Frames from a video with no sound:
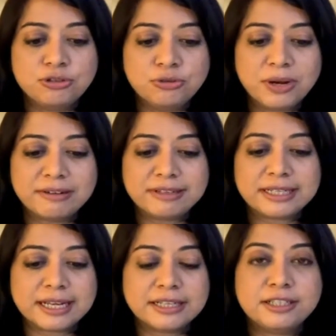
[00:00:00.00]

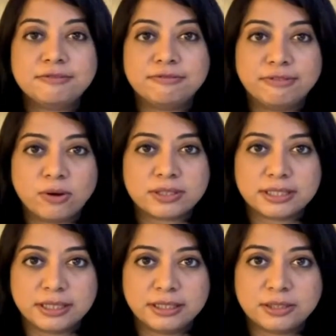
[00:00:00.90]
294
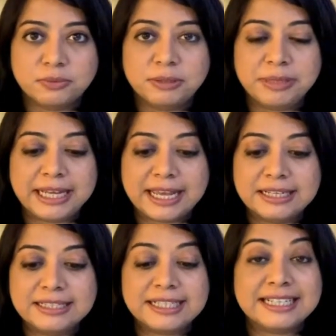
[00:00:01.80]
seats will be
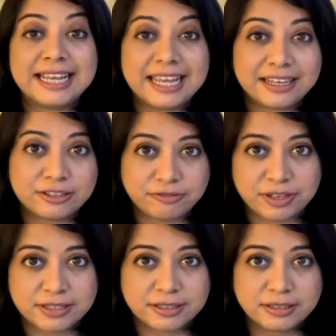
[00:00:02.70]
held in 8
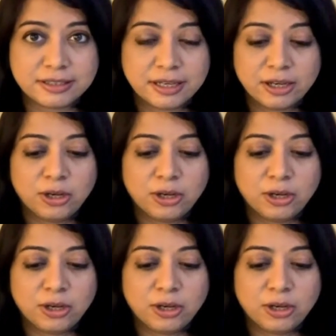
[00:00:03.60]
phases,